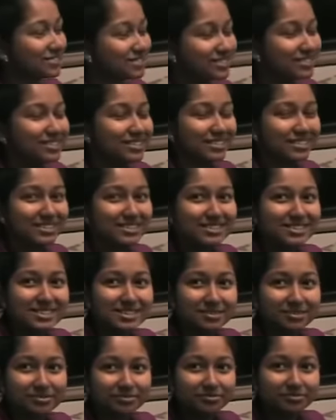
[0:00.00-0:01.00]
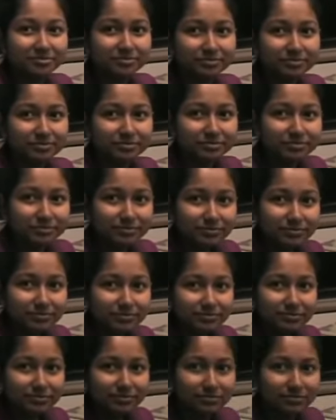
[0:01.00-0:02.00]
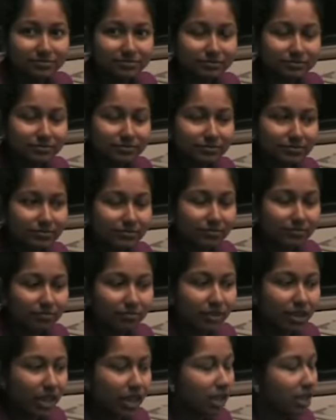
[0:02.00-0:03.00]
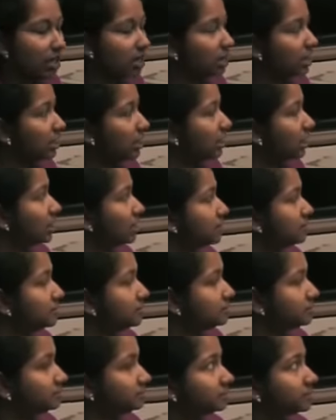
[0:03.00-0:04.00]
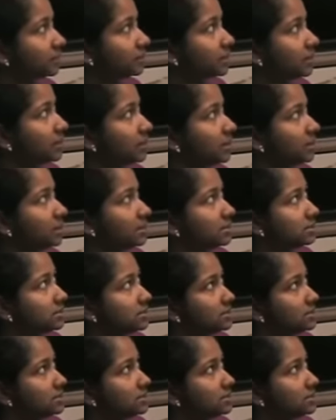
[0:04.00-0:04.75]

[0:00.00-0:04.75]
how long does it take to get the vacuum where you need it to be once you put your samples in?